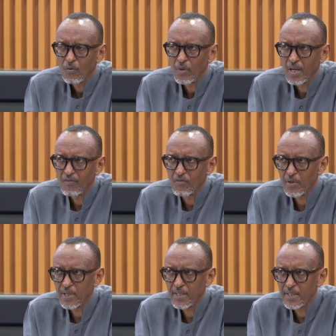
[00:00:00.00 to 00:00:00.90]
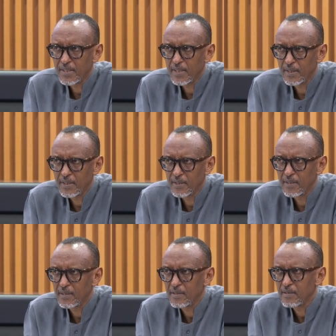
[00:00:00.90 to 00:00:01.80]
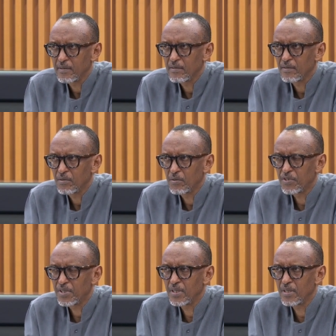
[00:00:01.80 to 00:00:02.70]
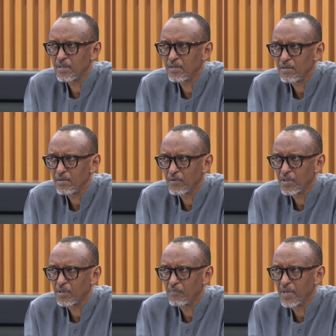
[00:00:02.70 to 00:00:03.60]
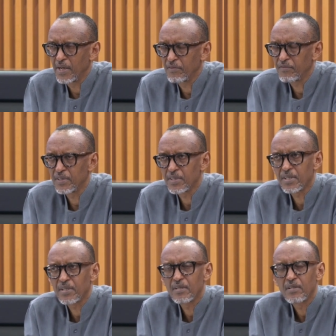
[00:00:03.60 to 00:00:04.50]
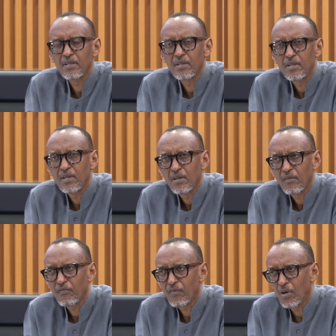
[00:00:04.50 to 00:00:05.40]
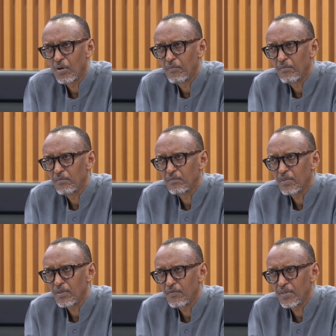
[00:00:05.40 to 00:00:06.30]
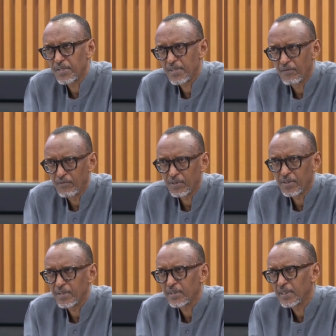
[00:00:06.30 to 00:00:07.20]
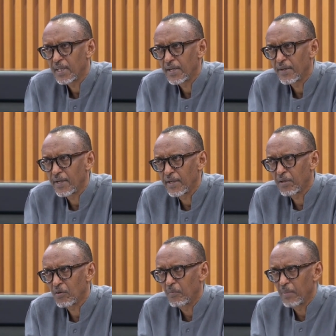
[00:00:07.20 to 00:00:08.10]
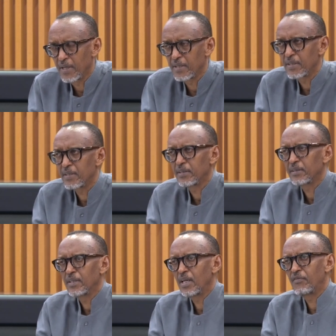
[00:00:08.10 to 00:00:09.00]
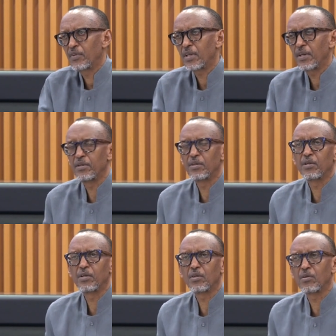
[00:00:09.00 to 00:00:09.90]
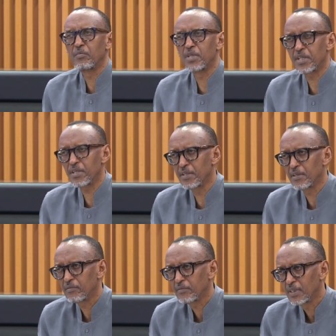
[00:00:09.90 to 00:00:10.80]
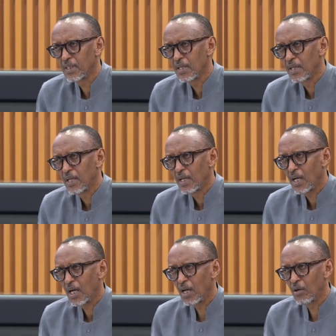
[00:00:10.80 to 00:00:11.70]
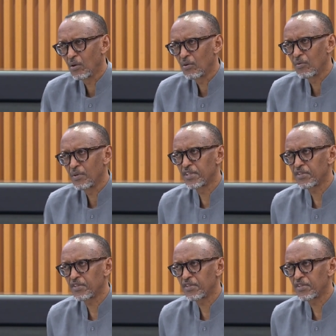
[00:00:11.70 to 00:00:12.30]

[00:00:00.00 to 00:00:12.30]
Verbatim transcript: We have already started to see real benefits from this effort and I commend the African Union Commission, along with